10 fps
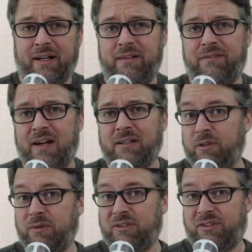And in fact,
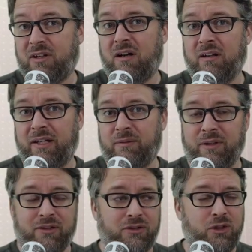when you install it,
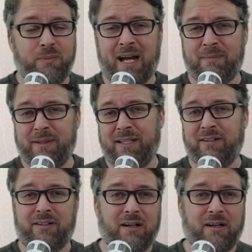whether it's kubeadmin